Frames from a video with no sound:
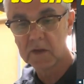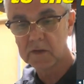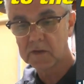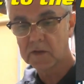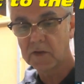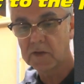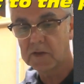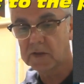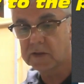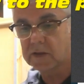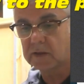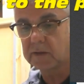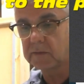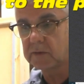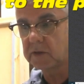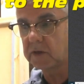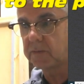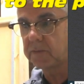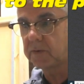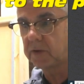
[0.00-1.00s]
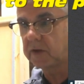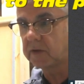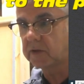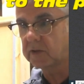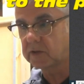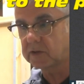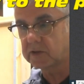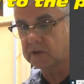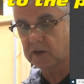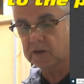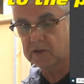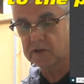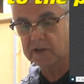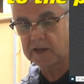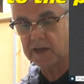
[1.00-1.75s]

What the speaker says: So this then we're going to put into the side of the